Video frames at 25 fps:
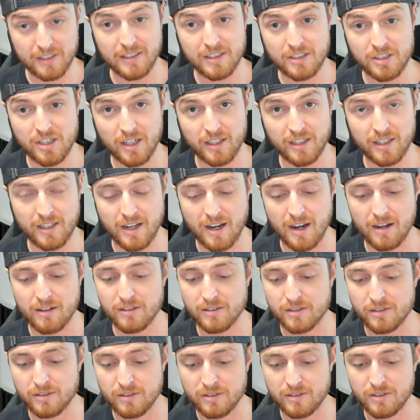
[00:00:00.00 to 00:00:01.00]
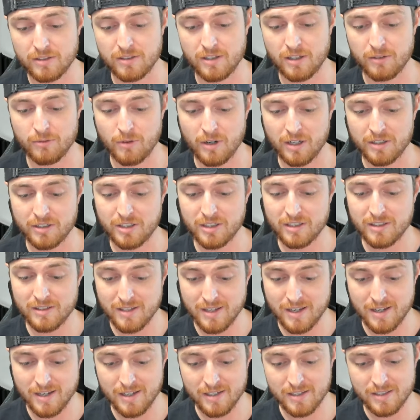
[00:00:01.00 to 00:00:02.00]
check it out as soon as you're done watching
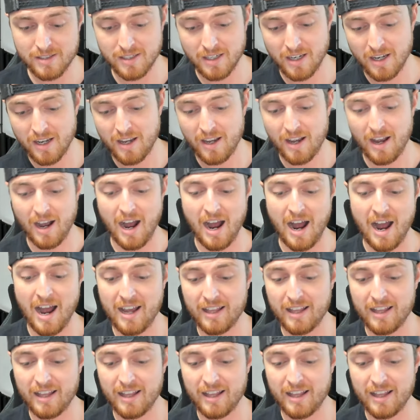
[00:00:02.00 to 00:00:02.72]
this. I